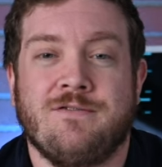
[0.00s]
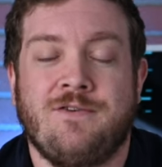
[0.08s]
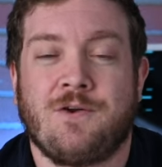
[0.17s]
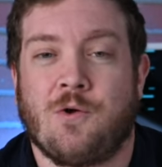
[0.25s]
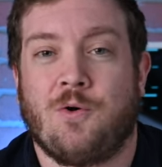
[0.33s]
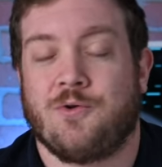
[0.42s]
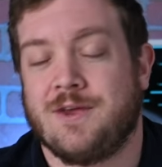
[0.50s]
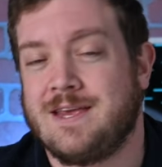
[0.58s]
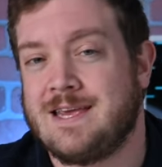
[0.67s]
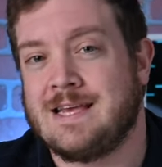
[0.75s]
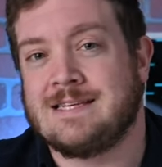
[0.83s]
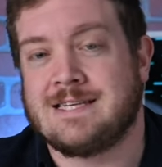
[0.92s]
foothold
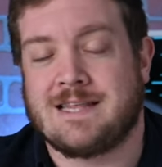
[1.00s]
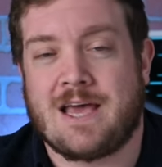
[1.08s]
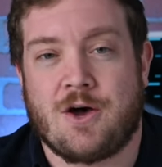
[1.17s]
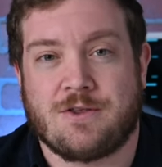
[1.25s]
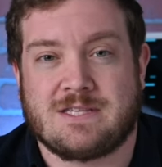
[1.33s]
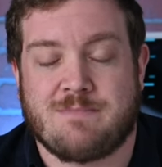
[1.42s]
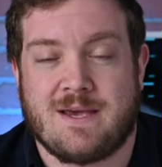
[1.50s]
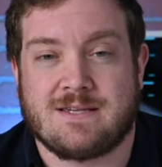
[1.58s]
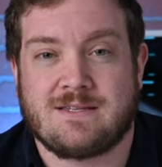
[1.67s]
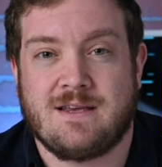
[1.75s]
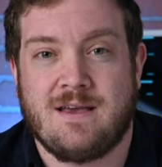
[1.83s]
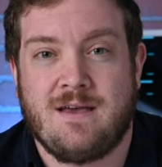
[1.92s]
into the health
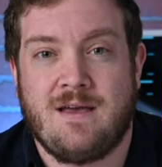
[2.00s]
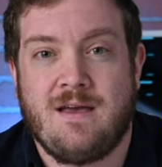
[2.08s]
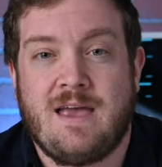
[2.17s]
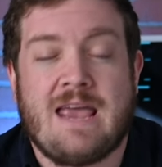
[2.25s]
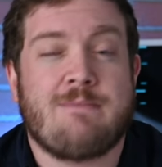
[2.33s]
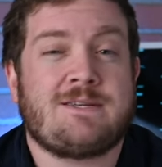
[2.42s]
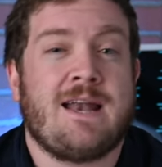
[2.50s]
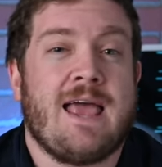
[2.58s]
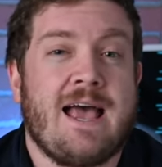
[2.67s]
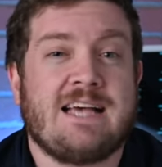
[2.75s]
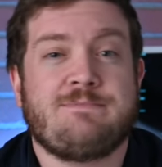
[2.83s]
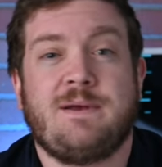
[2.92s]
space. Amazon
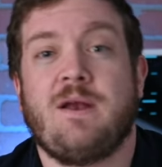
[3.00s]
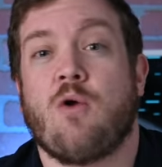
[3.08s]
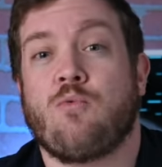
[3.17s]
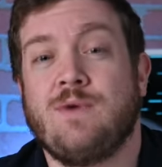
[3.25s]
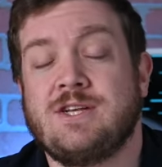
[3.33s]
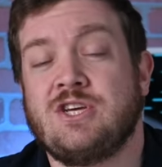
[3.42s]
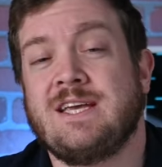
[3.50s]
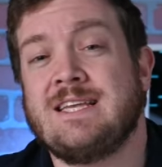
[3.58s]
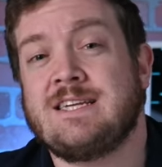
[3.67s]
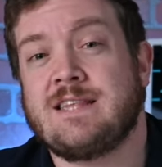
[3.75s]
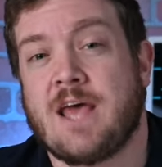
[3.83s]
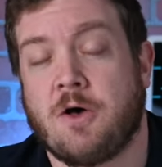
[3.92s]
has been reaching
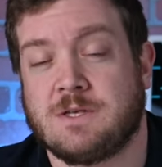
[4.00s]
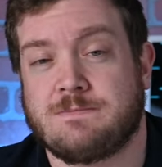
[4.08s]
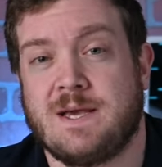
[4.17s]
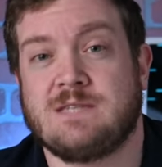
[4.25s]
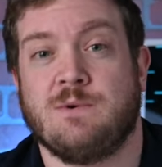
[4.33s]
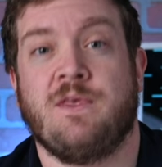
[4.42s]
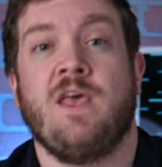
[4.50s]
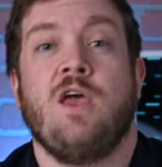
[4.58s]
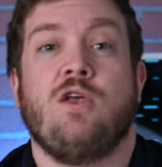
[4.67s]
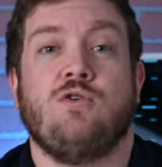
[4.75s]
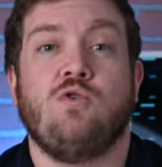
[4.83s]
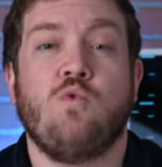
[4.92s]
into the health space with
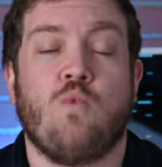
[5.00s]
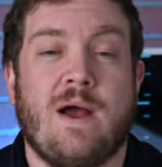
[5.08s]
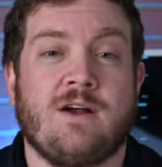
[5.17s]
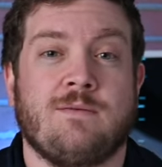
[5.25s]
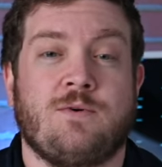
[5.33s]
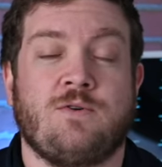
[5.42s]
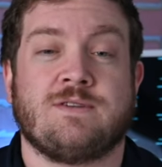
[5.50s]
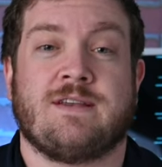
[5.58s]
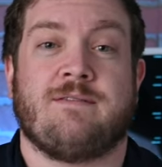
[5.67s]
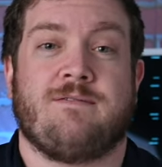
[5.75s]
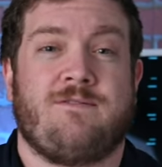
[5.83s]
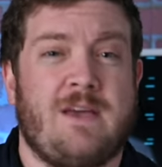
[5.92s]
new wearables
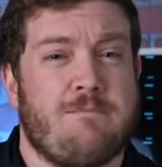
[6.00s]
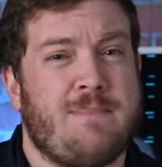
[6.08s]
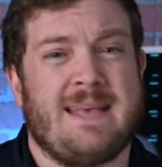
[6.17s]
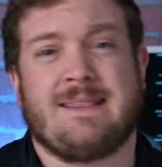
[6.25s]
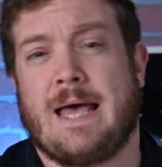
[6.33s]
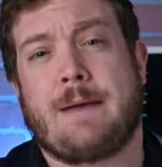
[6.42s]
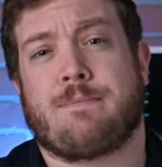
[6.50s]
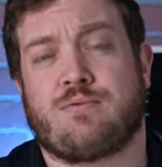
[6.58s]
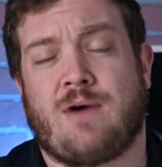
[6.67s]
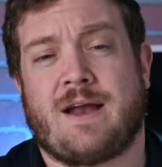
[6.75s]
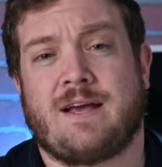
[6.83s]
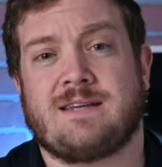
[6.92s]
and Fitbit-like
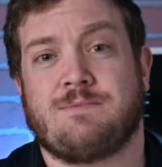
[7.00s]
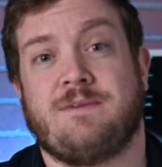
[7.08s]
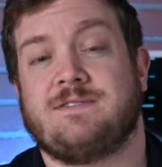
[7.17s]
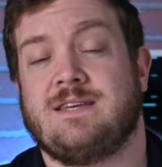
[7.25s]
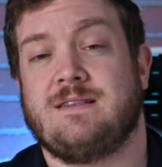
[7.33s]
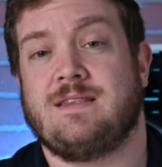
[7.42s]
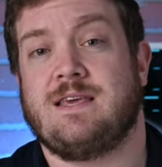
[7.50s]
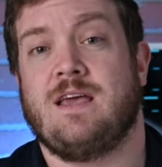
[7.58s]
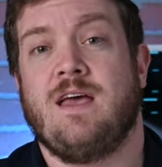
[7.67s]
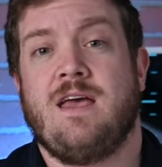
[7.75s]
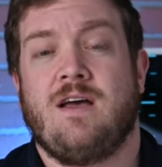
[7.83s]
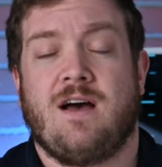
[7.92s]
products. We've seen the
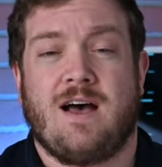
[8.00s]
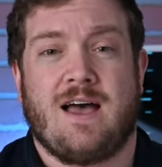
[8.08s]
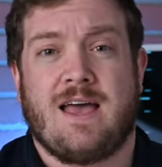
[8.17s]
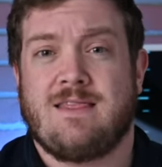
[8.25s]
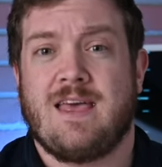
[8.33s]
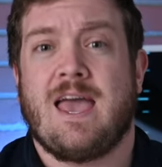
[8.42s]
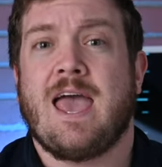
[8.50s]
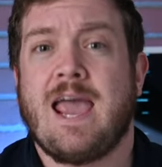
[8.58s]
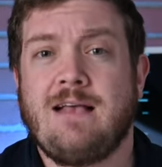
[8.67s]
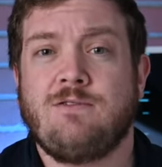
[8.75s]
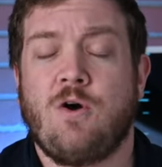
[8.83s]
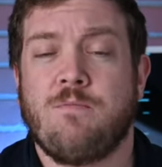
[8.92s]
uh, the
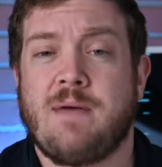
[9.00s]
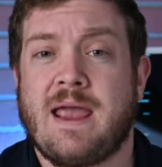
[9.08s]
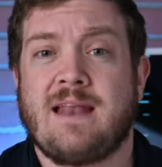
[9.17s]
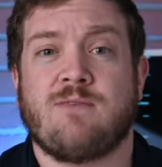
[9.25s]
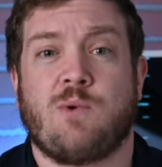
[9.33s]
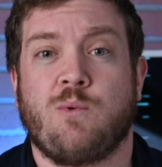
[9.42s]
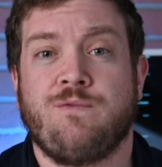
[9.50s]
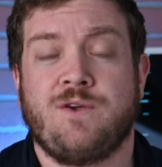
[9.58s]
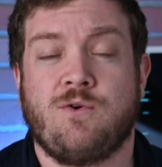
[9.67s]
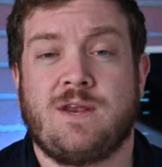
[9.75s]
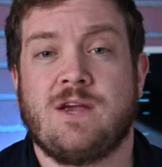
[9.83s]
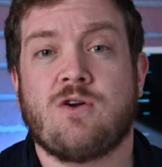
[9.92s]
Halo band that we
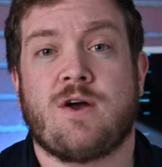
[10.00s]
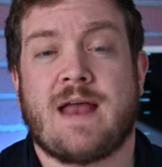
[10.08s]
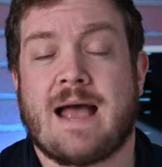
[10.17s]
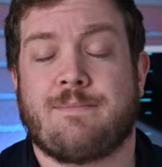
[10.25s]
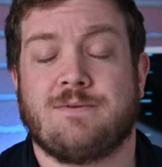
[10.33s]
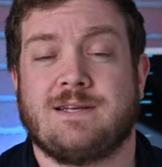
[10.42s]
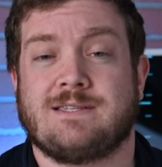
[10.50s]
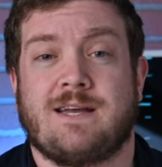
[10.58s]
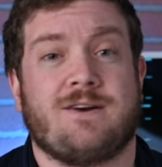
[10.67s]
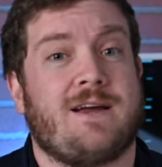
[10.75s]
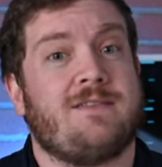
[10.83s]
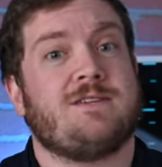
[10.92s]
reviewed here on Apple
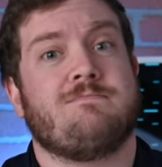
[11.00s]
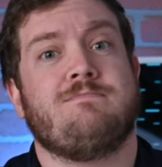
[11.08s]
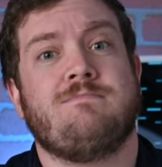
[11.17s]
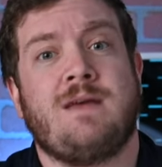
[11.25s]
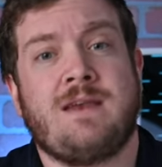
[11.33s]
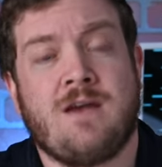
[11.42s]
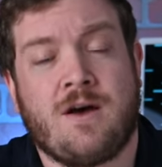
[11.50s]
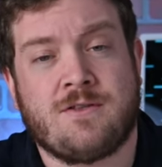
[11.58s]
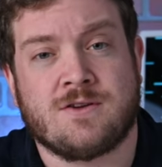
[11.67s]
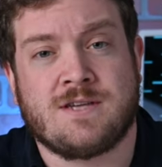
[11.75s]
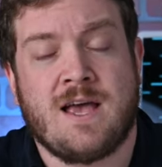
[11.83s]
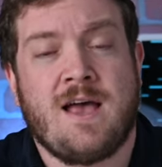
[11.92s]
Insider, and there's many others